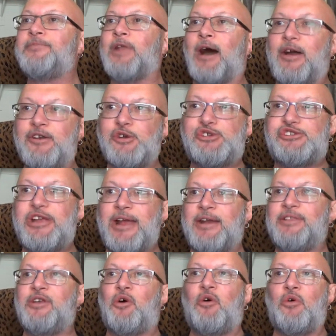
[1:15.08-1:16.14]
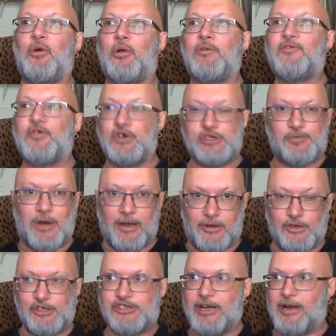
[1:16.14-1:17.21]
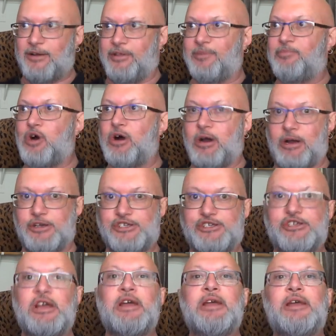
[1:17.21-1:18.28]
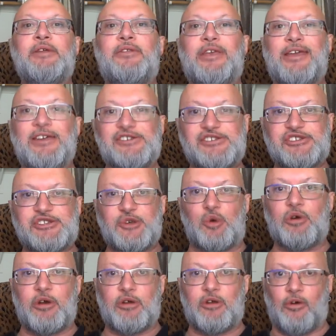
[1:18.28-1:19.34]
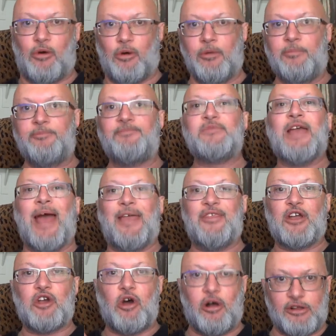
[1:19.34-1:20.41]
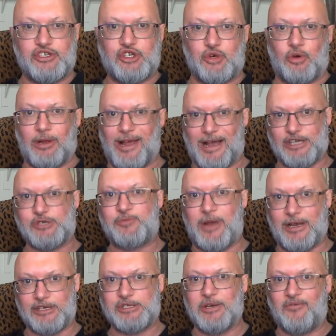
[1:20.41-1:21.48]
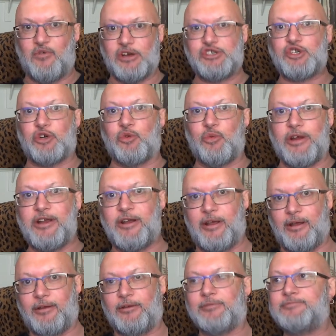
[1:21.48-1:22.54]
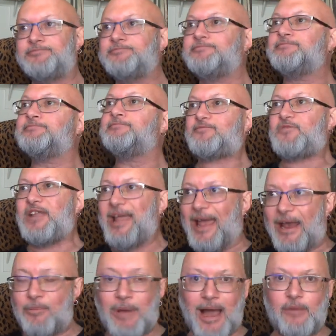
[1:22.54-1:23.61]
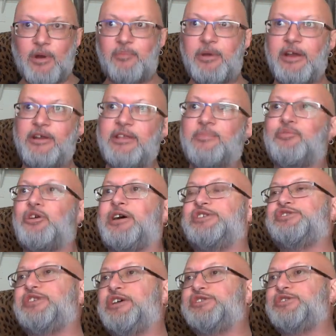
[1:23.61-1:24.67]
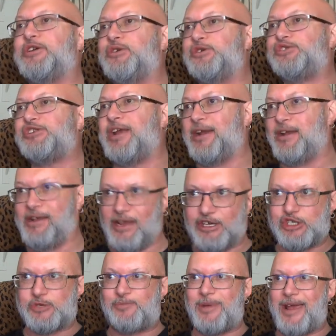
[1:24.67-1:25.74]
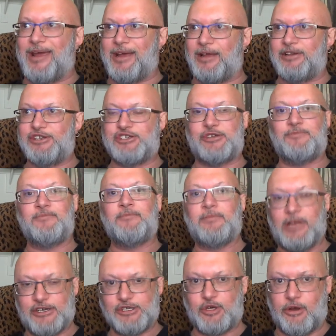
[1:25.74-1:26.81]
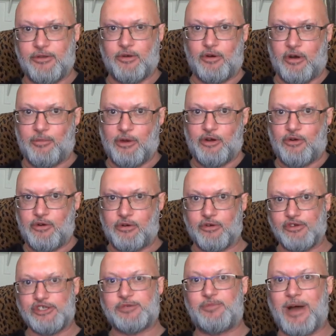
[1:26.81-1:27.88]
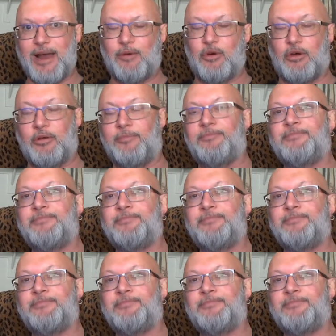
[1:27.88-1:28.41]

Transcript: understanding the whole first by understanding the parts, the historical and the cultural aspects of what you're reading. And by repeating the process, understanding expands. That's called the hermeneutical spiral.